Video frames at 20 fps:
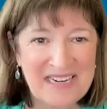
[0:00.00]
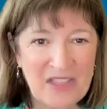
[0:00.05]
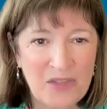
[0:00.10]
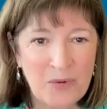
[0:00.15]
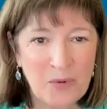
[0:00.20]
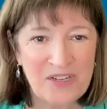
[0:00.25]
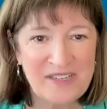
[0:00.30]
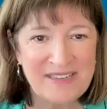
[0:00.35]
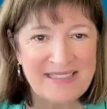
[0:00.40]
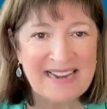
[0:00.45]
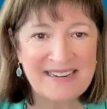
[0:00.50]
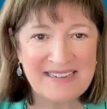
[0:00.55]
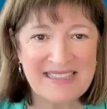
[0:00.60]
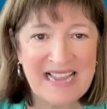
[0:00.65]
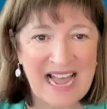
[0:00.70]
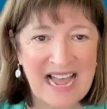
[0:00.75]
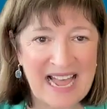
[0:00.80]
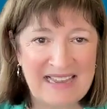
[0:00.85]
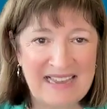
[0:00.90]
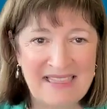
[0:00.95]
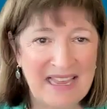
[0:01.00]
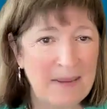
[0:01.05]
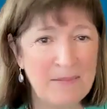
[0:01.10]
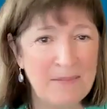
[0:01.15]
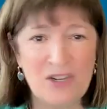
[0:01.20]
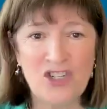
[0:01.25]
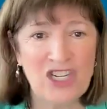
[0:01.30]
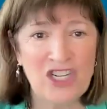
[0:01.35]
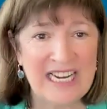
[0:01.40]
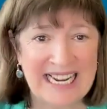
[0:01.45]
In other words, that's the kind of thing a
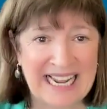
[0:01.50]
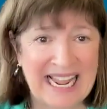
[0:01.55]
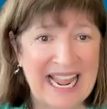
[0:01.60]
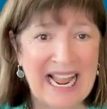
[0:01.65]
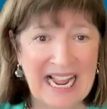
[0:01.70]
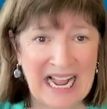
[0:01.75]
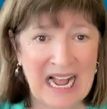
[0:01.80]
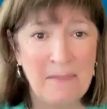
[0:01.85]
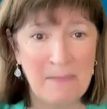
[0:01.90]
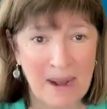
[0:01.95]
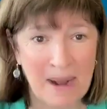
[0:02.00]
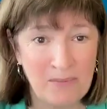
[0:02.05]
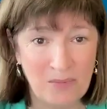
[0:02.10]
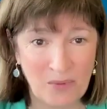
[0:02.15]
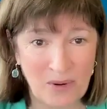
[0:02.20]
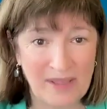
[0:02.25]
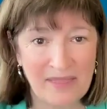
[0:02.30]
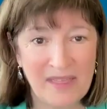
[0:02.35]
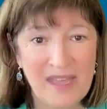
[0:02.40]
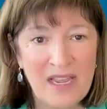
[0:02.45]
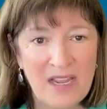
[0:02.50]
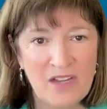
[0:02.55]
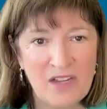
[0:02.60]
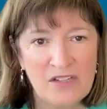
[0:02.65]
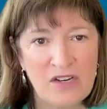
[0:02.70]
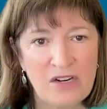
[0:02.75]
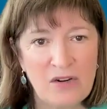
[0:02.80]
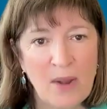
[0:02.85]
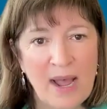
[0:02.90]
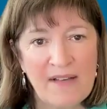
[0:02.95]
machine can't come up with.
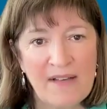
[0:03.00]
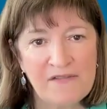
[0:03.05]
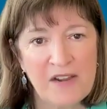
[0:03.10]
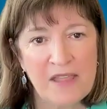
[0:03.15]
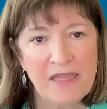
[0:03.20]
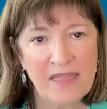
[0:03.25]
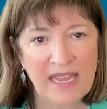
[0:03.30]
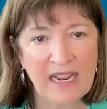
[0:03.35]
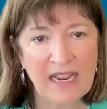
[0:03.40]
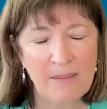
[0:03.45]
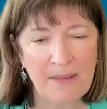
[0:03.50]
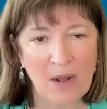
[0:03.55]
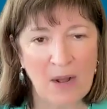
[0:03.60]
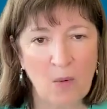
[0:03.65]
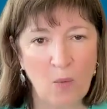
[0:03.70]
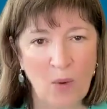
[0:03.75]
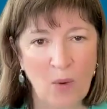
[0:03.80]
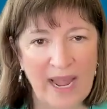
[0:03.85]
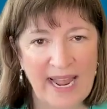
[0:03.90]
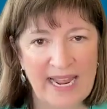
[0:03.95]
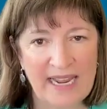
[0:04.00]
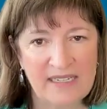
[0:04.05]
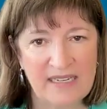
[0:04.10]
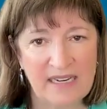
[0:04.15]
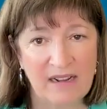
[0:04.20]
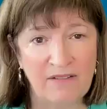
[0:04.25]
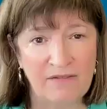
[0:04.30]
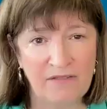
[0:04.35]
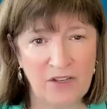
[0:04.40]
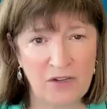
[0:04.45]
So you have to think about
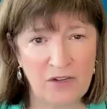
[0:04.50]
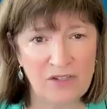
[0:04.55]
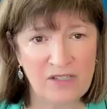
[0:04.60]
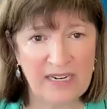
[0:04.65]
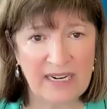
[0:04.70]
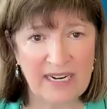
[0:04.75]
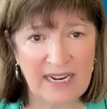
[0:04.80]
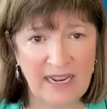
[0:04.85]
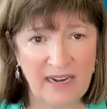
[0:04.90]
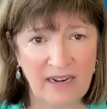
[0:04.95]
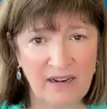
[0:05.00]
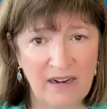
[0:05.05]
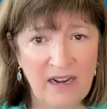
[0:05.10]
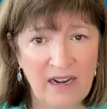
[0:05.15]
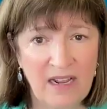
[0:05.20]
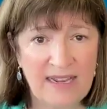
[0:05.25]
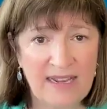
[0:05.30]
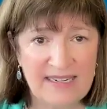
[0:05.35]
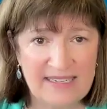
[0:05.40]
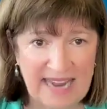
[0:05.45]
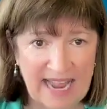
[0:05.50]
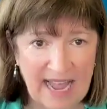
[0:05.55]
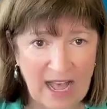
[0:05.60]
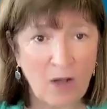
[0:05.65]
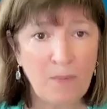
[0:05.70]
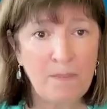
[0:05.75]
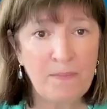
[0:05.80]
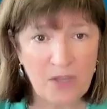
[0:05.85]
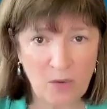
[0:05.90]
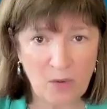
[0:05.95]
ways of using it to
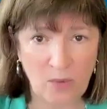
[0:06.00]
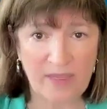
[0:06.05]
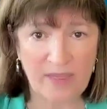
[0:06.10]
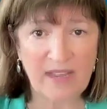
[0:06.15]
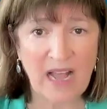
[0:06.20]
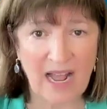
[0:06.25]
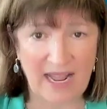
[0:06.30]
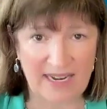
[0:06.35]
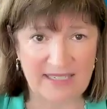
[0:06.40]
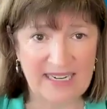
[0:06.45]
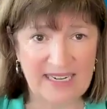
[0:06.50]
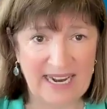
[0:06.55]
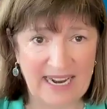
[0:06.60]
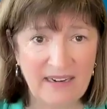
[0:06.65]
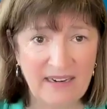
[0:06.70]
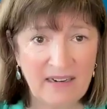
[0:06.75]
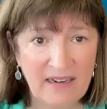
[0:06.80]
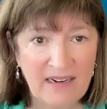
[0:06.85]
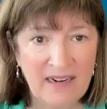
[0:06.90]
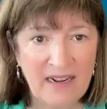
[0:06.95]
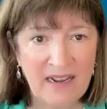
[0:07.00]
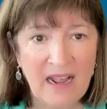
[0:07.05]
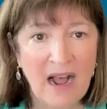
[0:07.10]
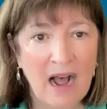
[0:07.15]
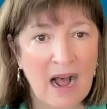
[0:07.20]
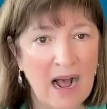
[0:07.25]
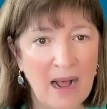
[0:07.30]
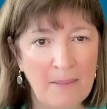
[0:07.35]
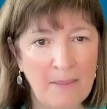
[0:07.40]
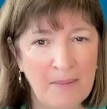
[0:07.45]
help you with content,
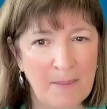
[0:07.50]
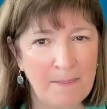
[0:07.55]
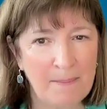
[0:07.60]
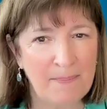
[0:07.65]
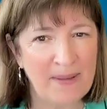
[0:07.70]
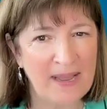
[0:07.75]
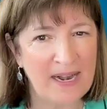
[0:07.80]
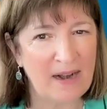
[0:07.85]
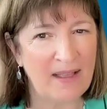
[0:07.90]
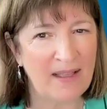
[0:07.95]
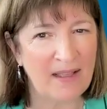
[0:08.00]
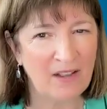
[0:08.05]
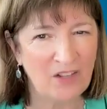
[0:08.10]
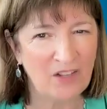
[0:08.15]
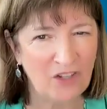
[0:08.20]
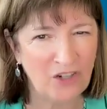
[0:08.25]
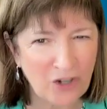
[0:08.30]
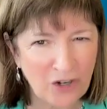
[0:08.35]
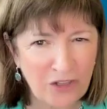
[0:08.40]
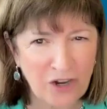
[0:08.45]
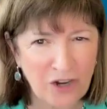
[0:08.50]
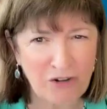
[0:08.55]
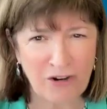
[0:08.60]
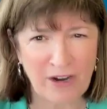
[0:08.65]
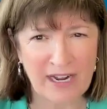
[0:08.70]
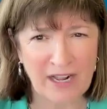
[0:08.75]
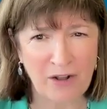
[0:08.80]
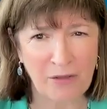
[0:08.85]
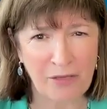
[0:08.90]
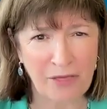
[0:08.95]
but you're the
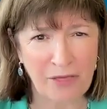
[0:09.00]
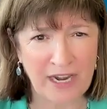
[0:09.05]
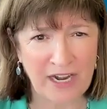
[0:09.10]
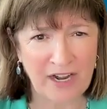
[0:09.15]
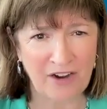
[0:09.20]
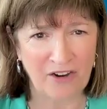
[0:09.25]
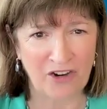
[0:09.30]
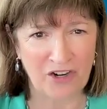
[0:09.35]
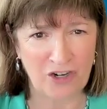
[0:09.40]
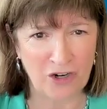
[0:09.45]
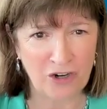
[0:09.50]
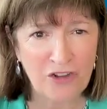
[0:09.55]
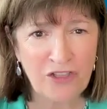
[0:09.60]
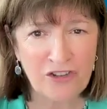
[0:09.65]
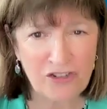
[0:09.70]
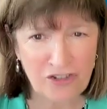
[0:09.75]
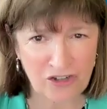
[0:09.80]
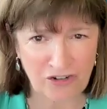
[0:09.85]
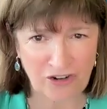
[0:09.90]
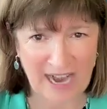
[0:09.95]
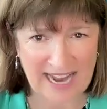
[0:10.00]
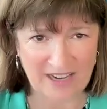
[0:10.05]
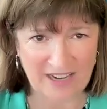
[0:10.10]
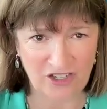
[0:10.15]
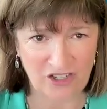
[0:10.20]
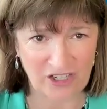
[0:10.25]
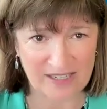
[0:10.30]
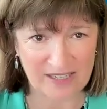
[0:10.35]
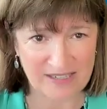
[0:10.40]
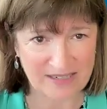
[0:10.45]
critical thinker, you're the
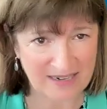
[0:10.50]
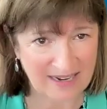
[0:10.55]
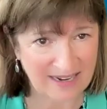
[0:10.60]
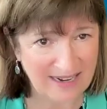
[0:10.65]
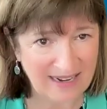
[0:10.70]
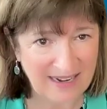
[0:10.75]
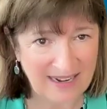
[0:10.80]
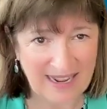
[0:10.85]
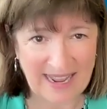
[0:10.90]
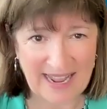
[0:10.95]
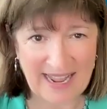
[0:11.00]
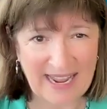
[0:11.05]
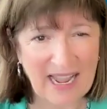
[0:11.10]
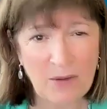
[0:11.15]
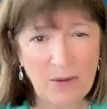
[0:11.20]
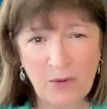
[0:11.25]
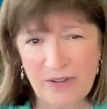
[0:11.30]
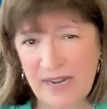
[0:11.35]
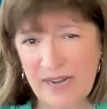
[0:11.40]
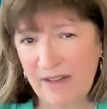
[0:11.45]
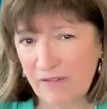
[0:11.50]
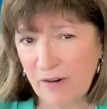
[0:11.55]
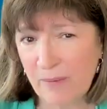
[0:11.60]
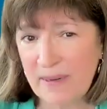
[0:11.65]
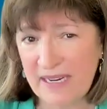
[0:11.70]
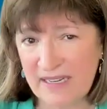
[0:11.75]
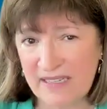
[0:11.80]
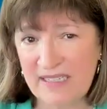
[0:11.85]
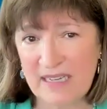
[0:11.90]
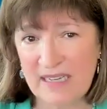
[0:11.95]
strategist. AI will never
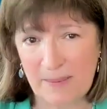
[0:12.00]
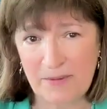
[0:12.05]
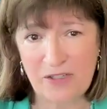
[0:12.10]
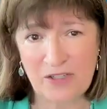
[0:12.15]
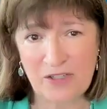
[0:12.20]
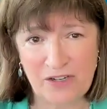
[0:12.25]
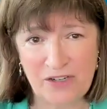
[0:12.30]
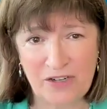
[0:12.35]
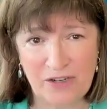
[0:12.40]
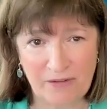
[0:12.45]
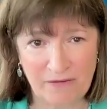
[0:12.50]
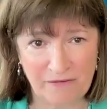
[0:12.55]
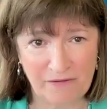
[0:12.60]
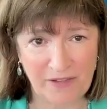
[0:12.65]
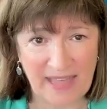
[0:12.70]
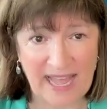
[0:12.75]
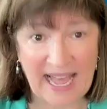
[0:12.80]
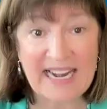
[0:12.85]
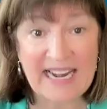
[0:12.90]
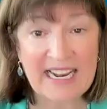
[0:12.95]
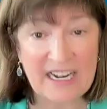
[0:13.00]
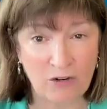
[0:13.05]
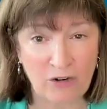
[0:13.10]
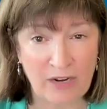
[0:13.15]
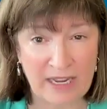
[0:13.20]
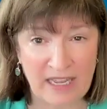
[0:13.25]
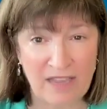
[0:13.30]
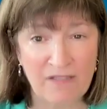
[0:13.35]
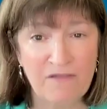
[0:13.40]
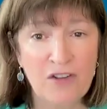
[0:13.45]
be a substitute for that.
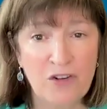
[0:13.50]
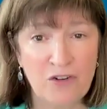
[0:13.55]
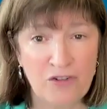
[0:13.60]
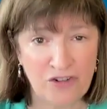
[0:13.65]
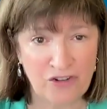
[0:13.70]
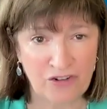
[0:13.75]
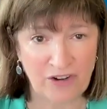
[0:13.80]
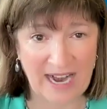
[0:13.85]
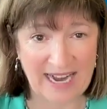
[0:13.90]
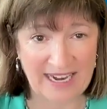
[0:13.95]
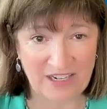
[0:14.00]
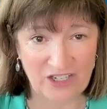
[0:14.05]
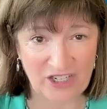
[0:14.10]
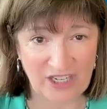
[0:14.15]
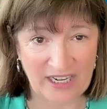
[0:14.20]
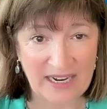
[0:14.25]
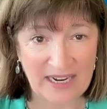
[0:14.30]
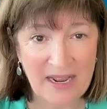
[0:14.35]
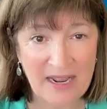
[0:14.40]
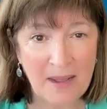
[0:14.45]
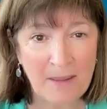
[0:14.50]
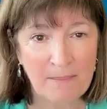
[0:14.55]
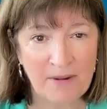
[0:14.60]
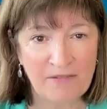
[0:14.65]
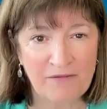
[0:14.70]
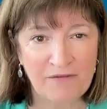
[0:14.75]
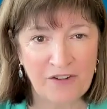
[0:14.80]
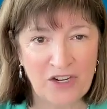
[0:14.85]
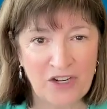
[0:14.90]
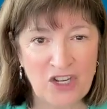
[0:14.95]
It'll give you strategy,
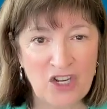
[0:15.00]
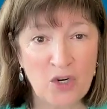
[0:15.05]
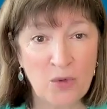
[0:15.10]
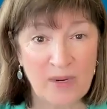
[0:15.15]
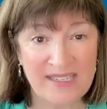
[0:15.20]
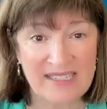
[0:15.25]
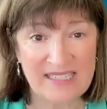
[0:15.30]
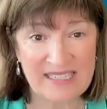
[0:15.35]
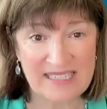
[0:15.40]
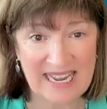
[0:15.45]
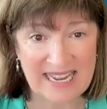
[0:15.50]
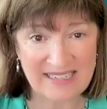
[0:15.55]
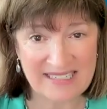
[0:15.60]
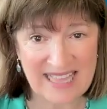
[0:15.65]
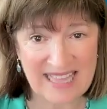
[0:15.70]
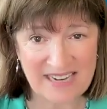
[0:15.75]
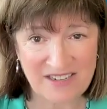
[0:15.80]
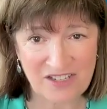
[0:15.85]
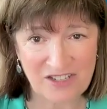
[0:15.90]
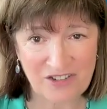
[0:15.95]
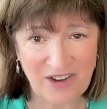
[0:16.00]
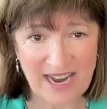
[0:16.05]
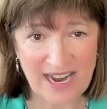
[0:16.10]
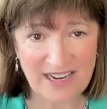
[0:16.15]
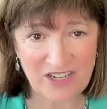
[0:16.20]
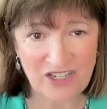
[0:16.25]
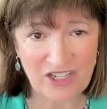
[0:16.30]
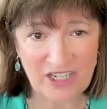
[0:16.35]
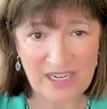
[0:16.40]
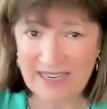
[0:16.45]
but for you to assess that
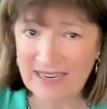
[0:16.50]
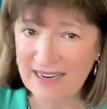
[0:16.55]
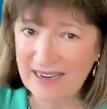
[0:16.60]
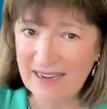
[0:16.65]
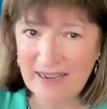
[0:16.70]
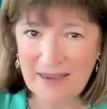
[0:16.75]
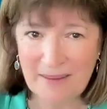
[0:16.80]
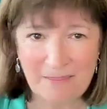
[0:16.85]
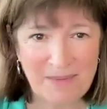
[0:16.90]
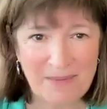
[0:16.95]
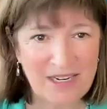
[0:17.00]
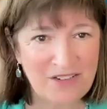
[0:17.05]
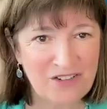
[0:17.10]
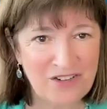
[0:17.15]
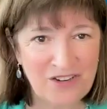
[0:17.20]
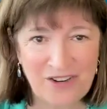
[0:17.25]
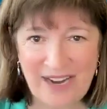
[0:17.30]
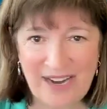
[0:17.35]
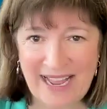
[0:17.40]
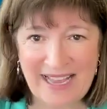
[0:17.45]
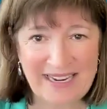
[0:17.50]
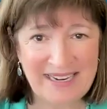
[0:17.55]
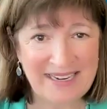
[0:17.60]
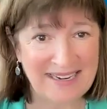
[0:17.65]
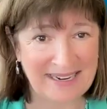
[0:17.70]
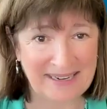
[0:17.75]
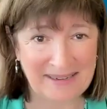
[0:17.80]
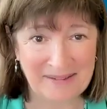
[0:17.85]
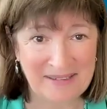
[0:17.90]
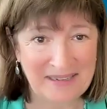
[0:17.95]
strategy means you're
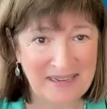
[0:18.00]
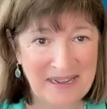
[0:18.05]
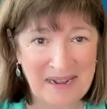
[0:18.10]
editing.